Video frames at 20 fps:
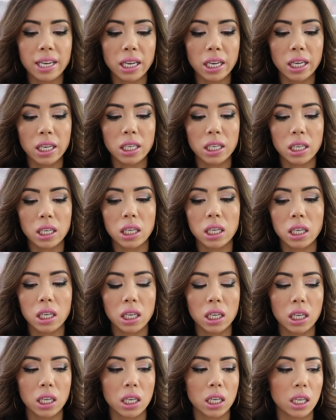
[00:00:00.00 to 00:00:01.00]
I need
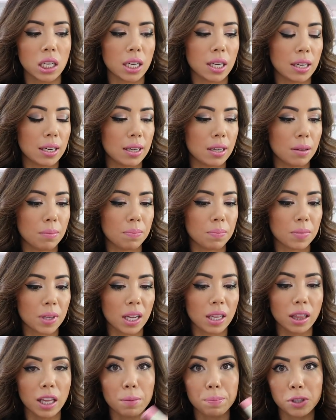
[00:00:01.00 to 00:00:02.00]

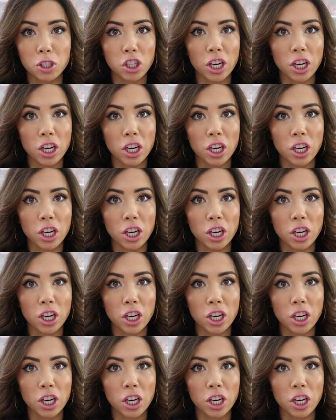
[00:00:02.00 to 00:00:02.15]
a lip